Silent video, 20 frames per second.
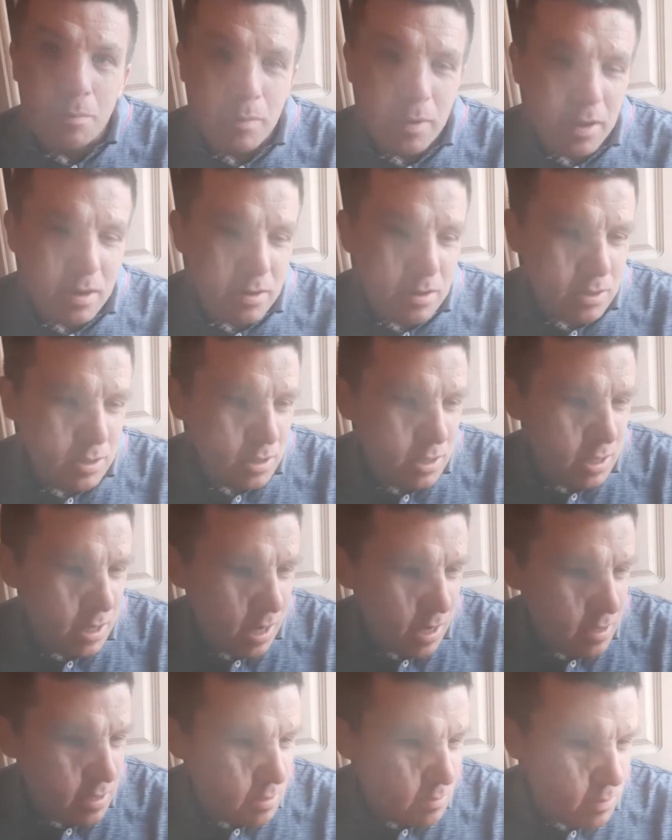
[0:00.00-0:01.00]
beer and
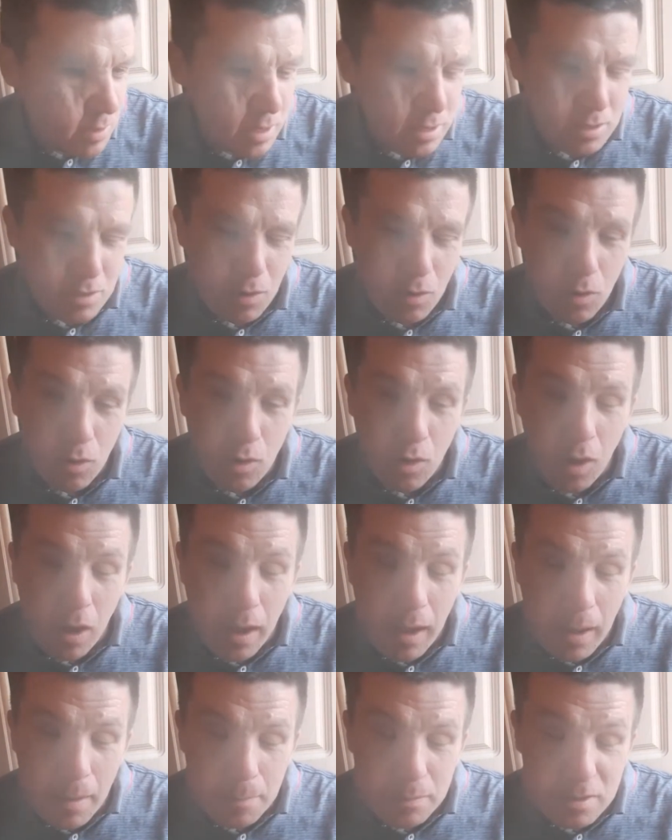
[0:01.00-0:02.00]
chats when I talk
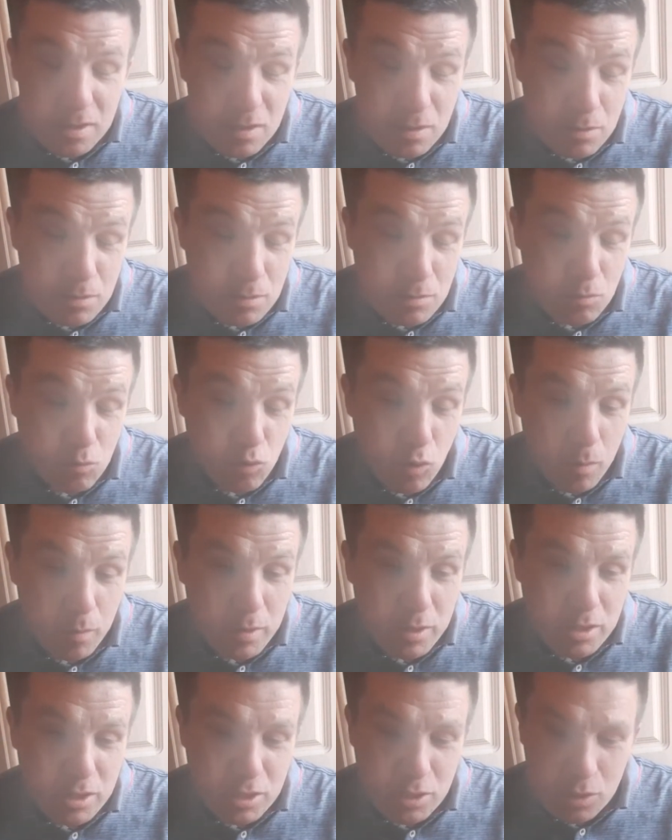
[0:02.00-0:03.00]
absolute
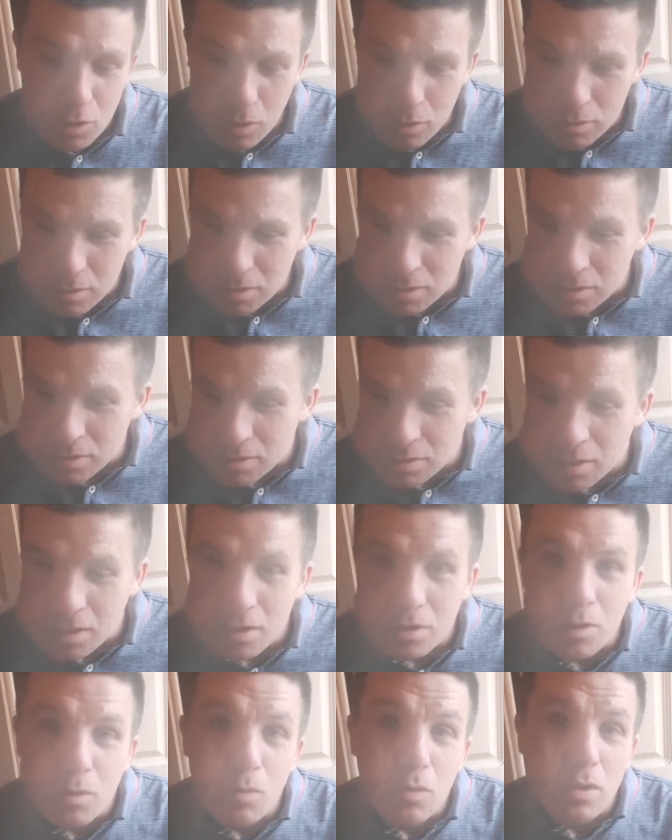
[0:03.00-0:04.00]
rubbish nonsense that
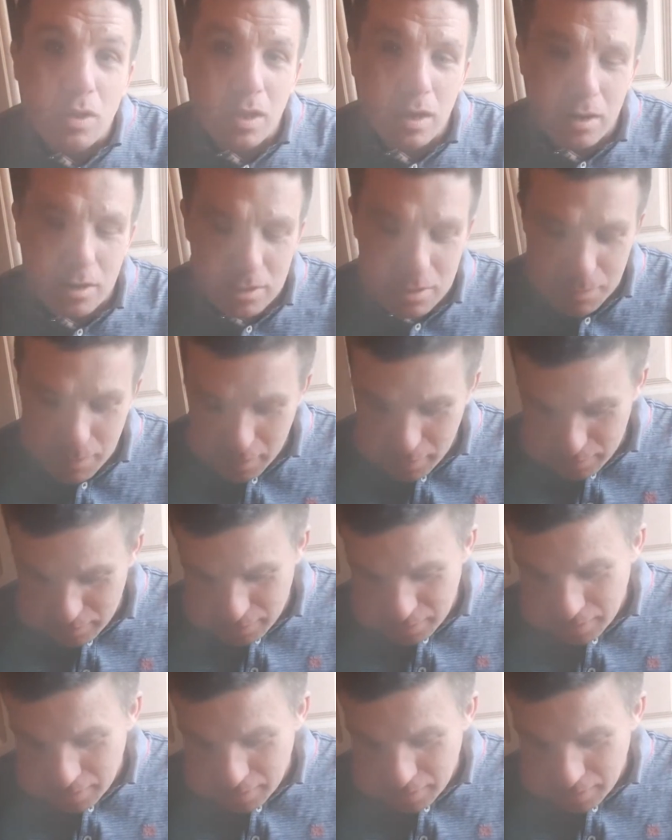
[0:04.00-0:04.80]
no one cares about.